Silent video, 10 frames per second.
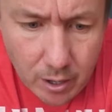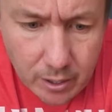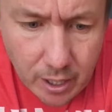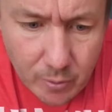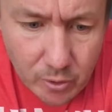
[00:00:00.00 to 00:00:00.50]

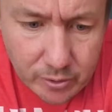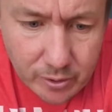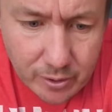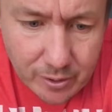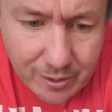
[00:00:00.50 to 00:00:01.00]
Come on.
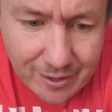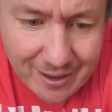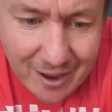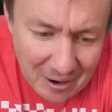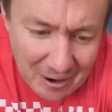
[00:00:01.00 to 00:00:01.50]

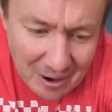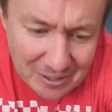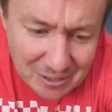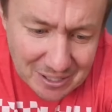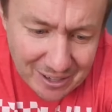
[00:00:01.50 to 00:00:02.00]
I
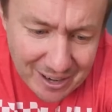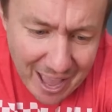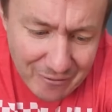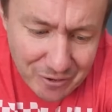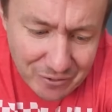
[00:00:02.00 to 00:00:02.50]
don't think I'll
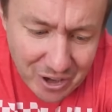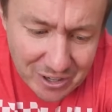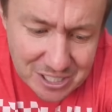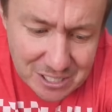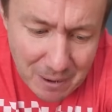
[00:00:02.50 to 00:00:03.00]
ever have
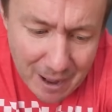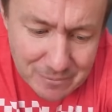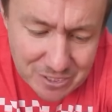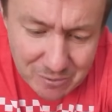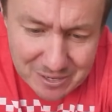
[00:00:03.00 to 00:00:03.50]
cut
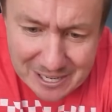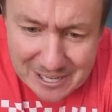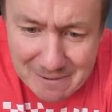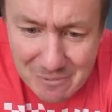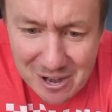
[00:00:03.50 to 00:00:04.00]
Spam so
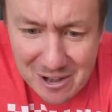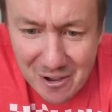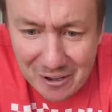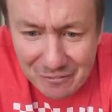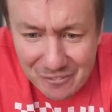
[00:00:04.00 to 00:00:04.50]
neatly in my
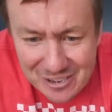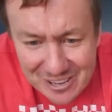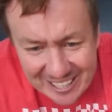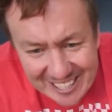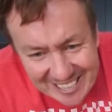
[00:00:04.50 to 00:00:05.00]
life.
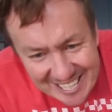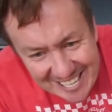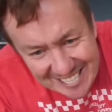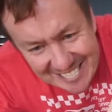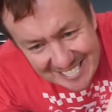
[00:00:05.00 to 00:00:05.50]
Look at
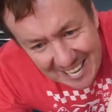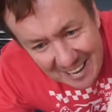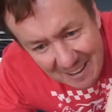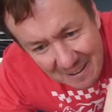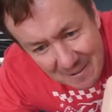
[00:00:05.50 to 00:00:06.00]
this.
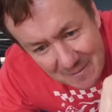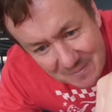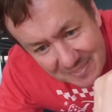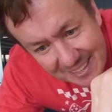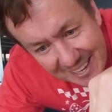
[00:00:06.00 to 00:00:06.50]

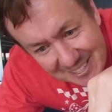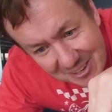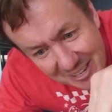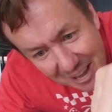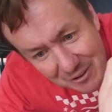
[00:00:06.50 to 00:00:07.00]
It's
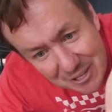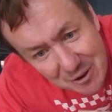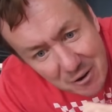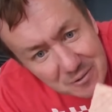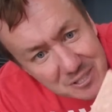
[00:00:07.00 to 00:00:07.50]
like having
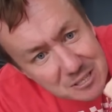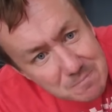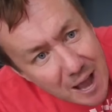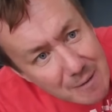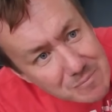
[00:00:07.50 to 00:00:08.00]
your own
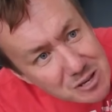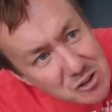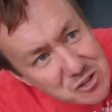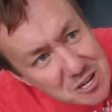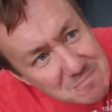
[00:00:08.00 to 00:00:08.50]
Spam
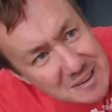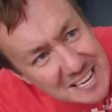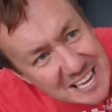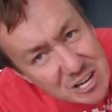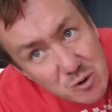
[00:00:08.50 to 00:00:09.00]
luncheon
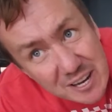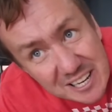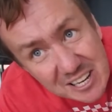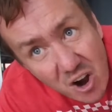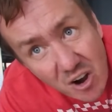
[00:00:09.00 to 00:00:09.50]
meaty
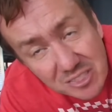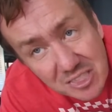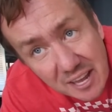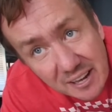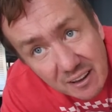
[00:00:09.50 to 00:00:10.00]
credit card
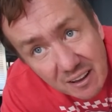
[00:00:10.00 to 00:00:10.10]
thing.